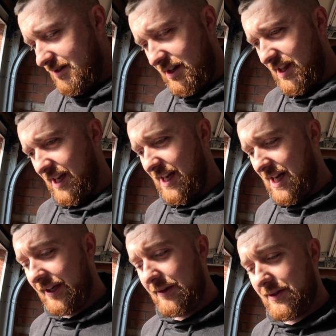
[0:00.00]
The only thing I
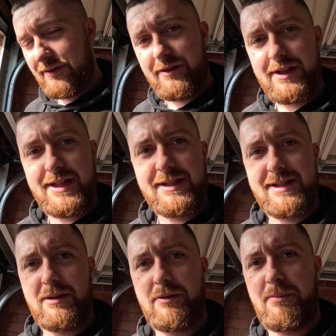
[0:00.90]
can't do is the front discs
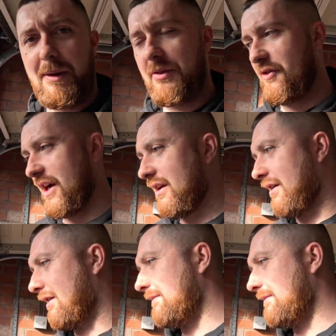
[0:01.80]
till about 3 o'clock.